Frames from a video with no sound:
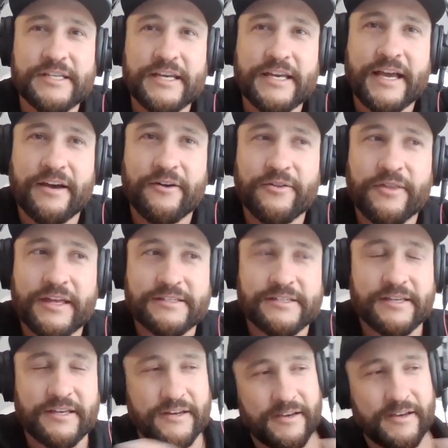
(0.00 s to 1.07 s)
how that's
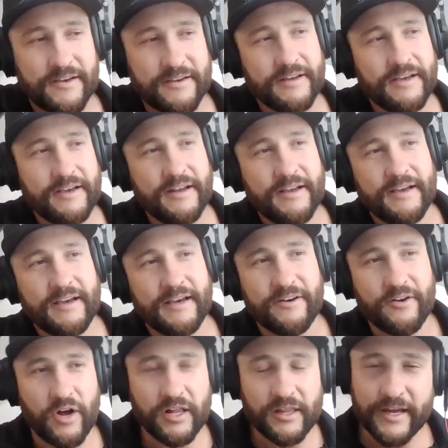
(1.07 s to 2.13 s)
gonna. I don't
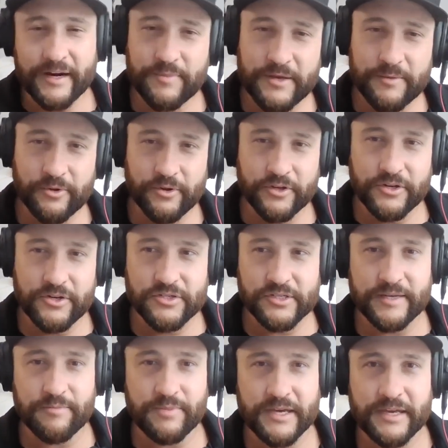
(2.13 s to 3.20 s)
know. A lot of people are
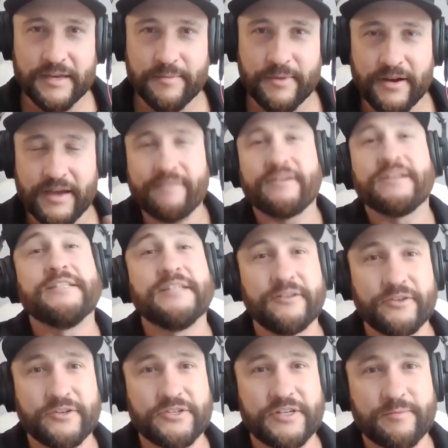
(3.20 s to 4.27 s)
usually picky about having
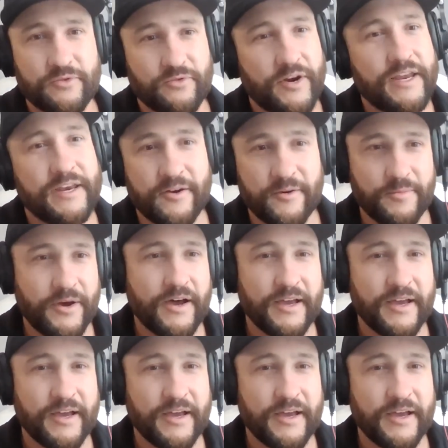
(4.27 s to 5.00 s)
dealerships right nearby,